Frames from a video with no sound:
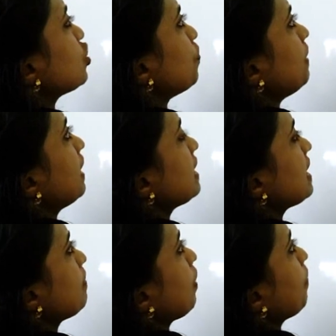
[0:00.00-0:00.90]
to B
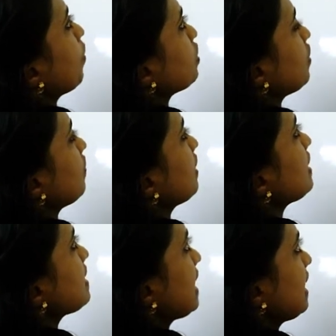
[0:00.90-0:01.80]
is in proportion with
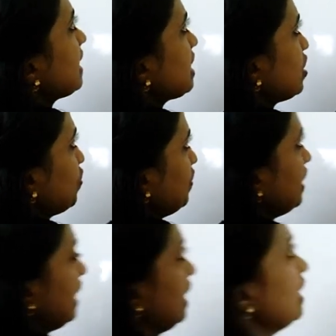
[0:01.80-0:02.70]
the C is to
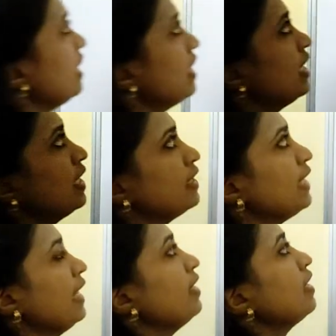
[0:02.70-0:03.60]
D,
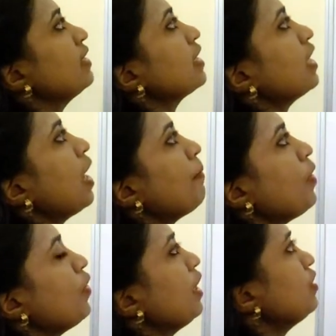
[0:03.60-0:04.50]
then the
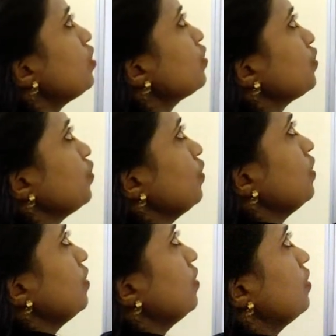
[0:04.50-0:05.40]
component of
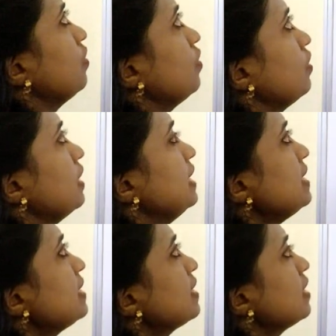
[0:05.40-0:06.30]
rule
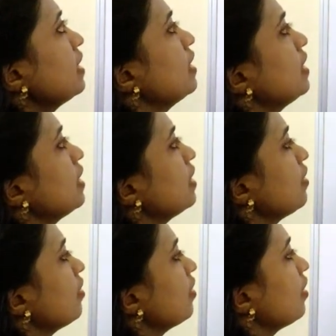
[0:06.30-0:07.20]
is
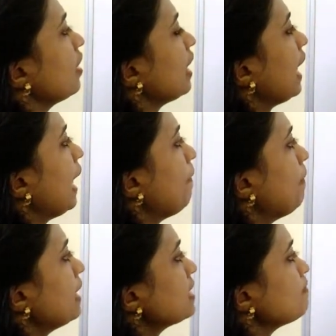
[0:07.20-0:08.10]

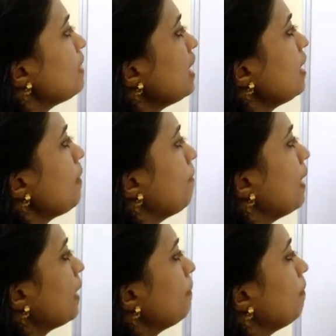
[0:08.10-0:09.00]
A plus B
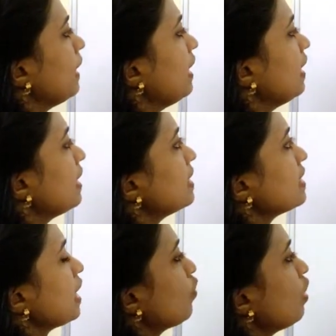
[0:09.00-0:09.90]
by B
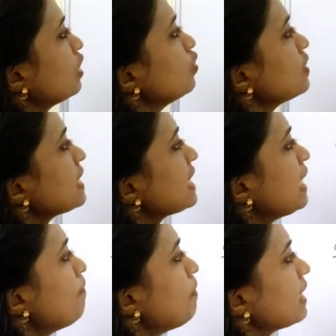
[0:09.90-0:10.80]
is equal to
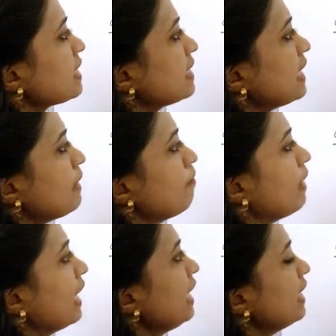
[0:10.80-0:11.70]
C plus D
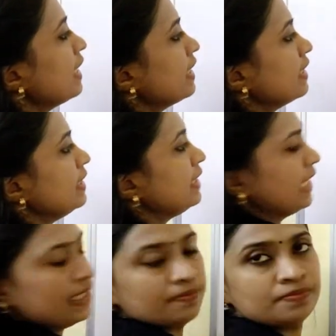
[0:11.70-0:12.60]
by
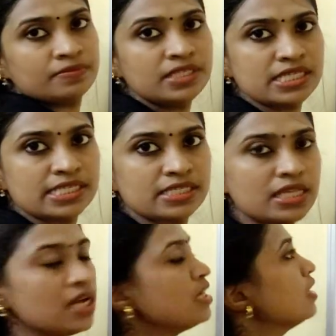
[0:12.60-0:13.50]
D. This is
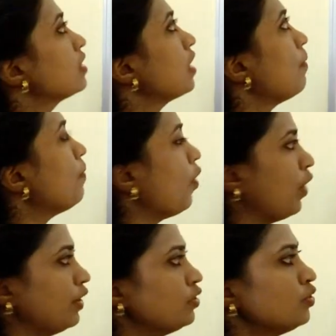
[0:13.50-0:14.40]
the
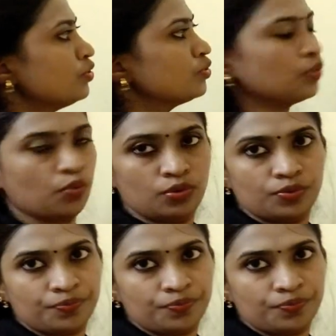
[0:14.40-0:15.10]
component of rule.